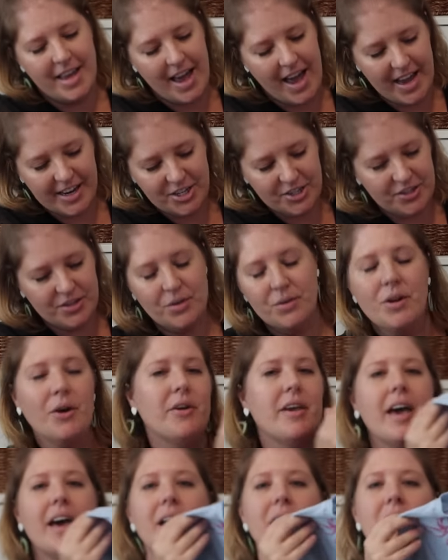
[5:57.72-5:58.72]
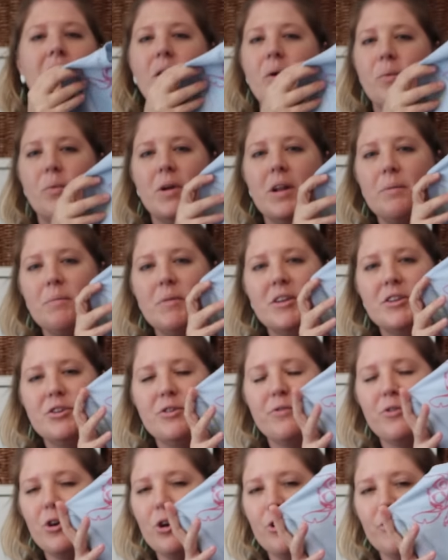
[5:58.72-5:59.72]
Yeah, I just don't know yet what I'm gonna
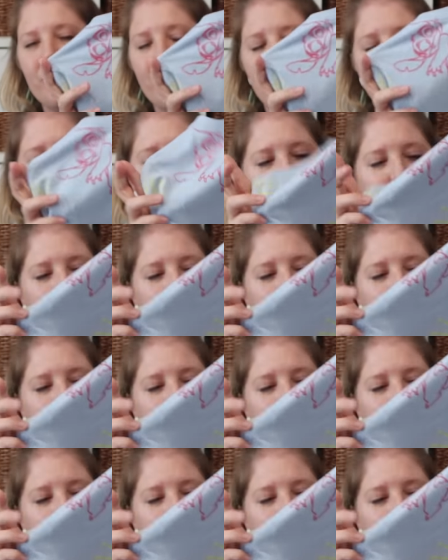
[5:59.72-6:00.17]
do for her friend